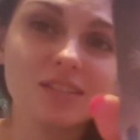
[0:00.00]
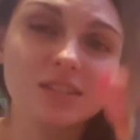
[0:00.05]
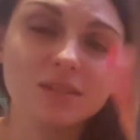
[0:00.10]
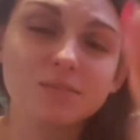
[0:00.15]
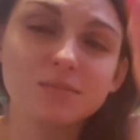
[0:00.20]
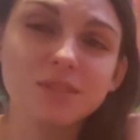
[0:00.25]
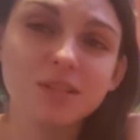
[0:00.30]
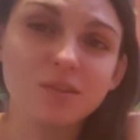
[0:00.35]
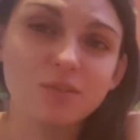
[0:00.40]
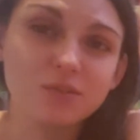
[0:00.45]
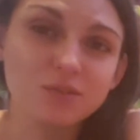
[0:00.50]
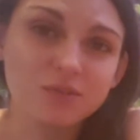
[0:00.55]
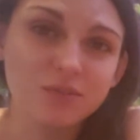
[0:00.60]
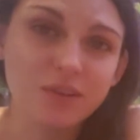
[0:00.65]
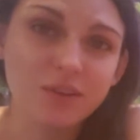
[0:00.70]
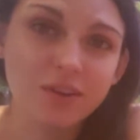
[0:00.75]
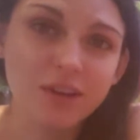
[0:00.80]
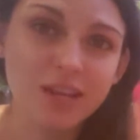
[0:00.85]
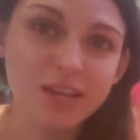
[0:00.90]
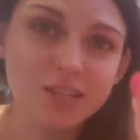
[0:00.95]
themselves
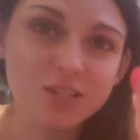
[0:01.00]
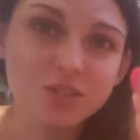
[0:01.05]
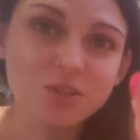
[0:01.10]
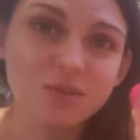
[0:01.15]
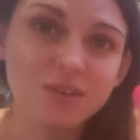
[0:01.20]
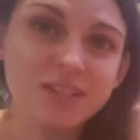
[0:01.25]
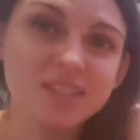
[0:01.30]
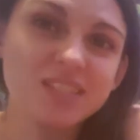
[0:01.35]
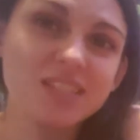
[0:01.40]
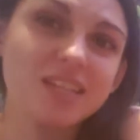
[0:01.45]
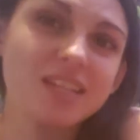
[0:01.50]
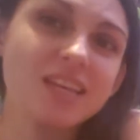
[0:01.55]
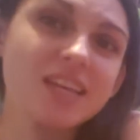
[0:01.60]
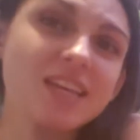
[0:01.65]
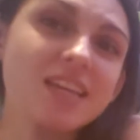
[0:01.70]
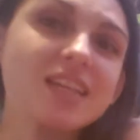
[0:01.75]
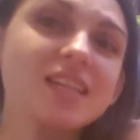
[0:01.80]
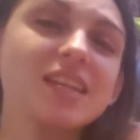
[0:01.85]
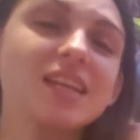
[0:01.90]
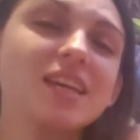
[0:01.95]
very interested
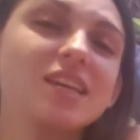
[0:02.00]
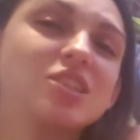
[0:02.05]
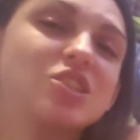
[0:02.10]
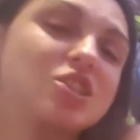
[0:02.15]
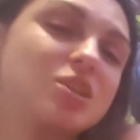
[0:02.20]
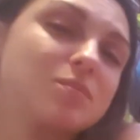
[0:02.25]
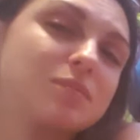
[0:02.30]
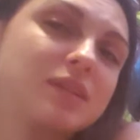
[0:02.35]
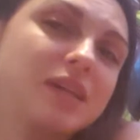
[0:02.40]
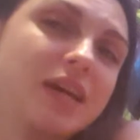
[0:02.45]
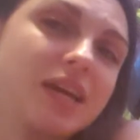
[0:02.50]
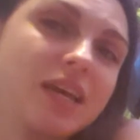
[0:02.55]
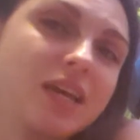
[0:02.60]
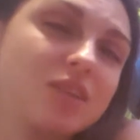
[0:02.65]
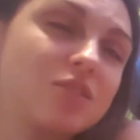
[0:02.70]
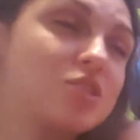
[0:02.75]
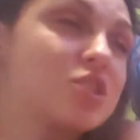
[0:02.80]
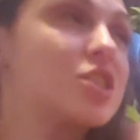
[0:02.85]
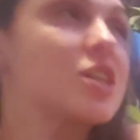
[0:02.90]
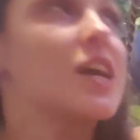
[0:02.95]
in a Gemini
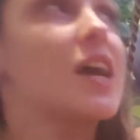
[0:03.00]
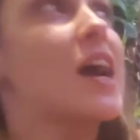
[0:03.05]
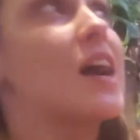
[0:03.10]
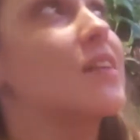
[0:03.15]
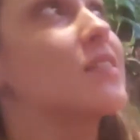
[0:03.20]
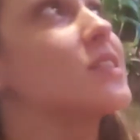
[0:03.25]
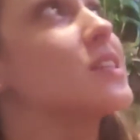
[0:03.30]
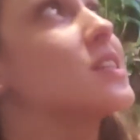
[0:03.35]
energy at